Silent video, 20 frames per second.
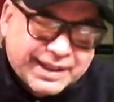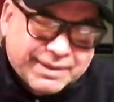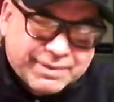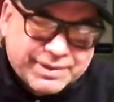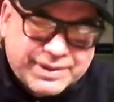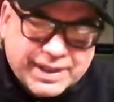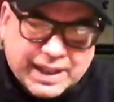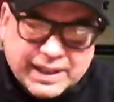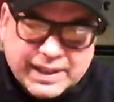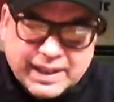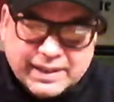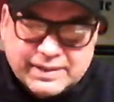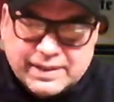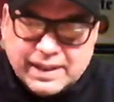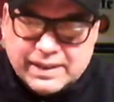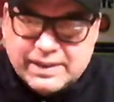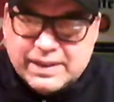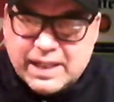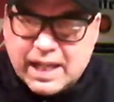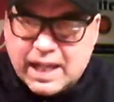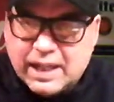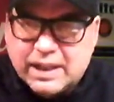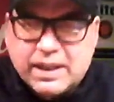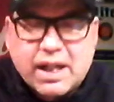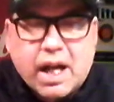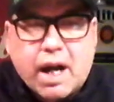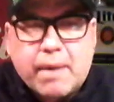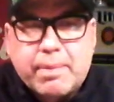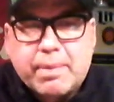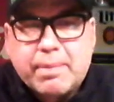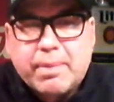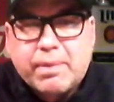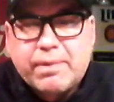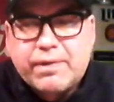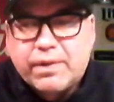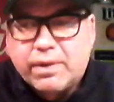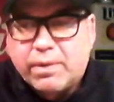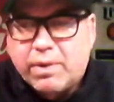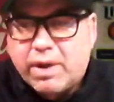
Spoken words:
which I guess that's kind of comparable for